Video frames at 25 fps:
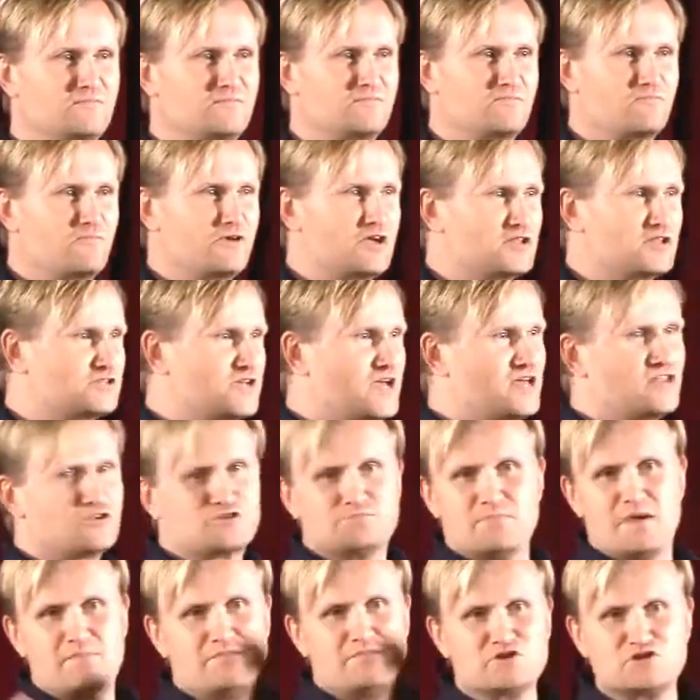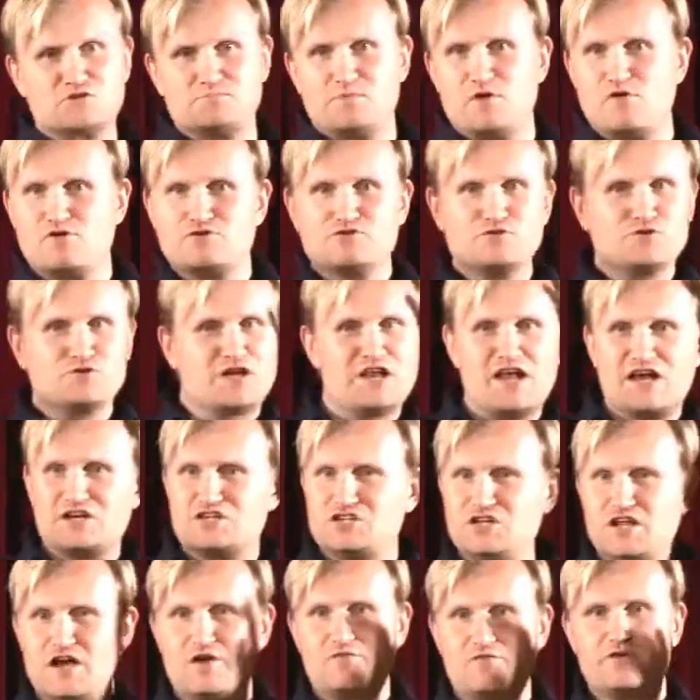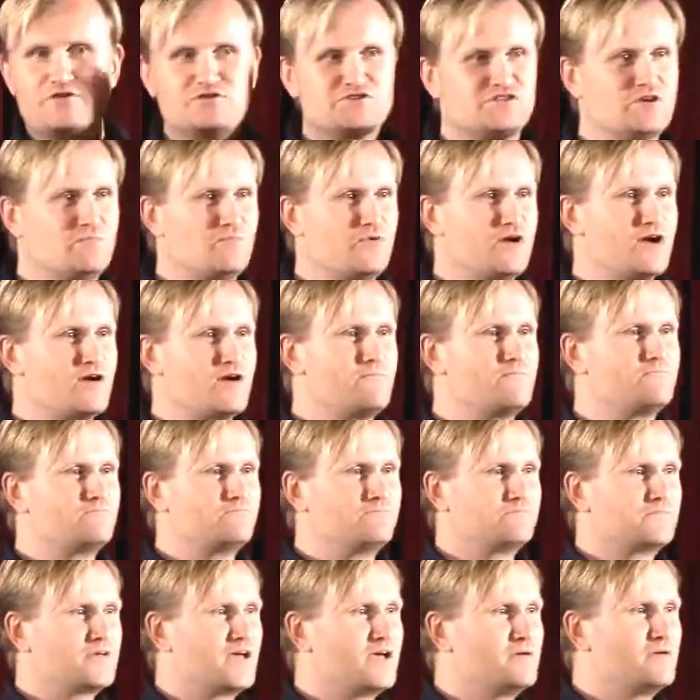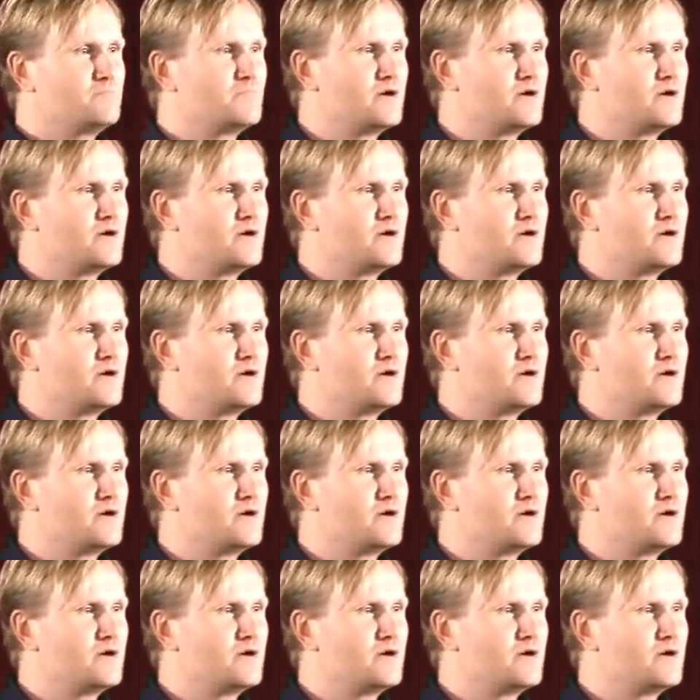We could say there's maybe a spiritual connection out there somewhere, okay?